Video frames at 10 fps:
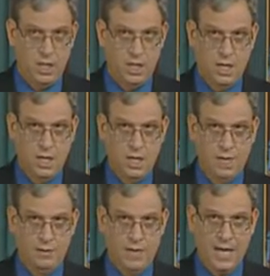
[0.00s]

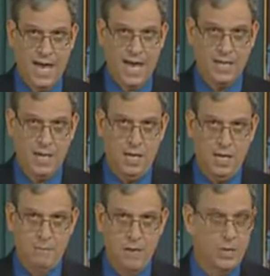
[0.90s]
They had
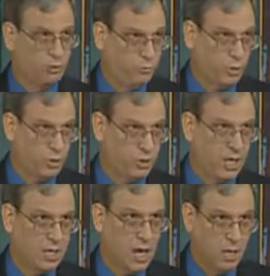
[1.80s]
a major
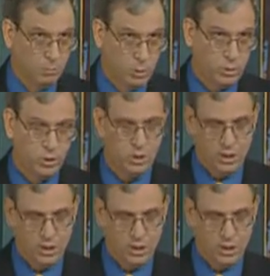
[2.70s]
fortress at Alamut